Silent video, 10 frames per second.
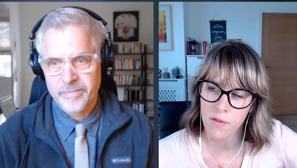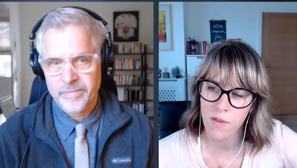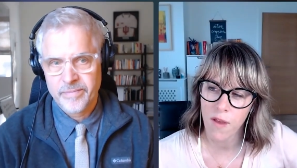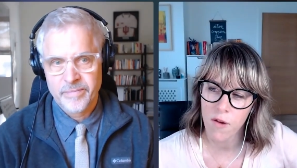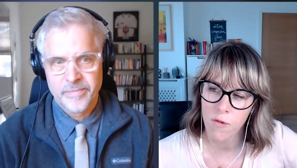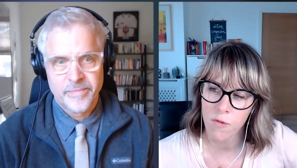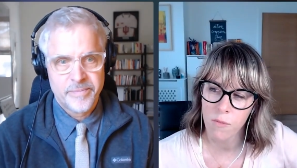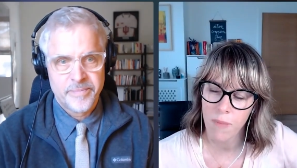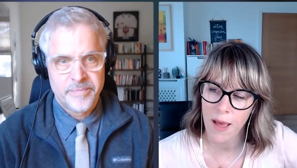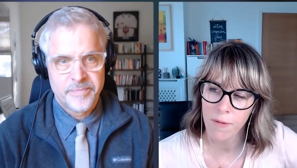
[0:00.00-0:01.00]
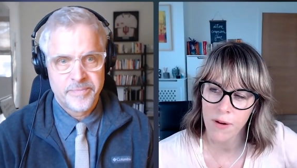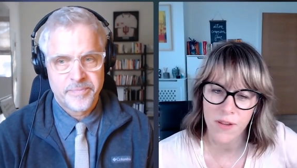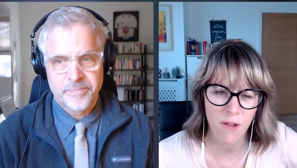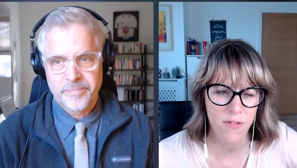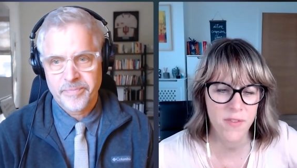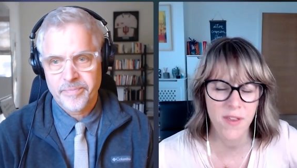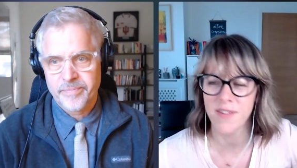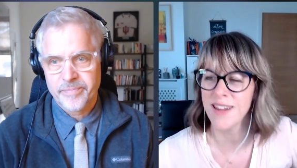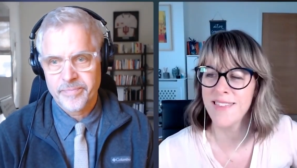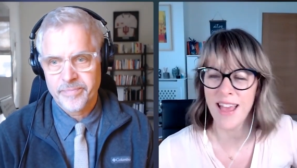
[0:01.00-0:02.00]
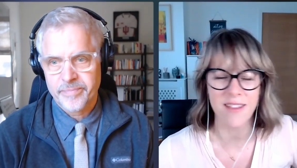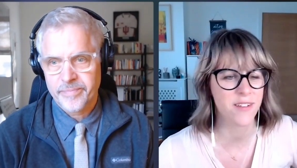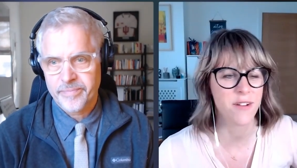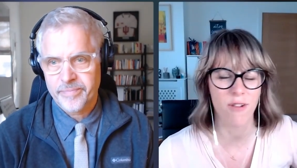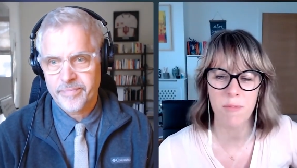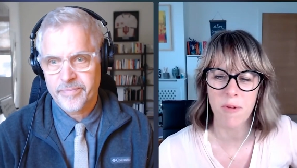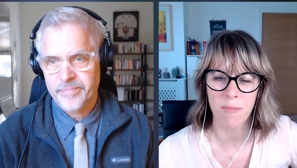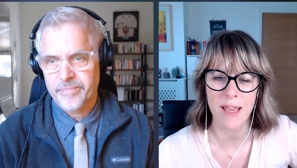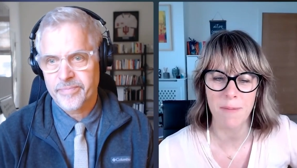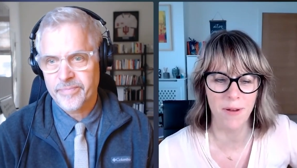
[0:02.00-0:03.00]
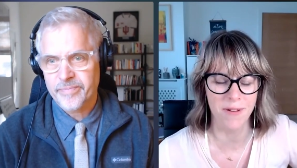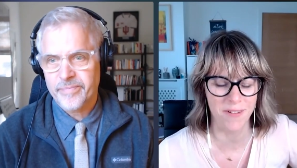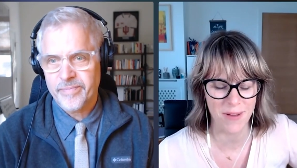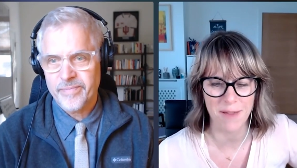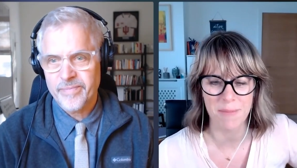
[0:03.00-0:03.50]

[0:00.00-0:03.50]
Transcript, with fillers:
Speaker 1: so powerless. You know, for such an intelligent group of people,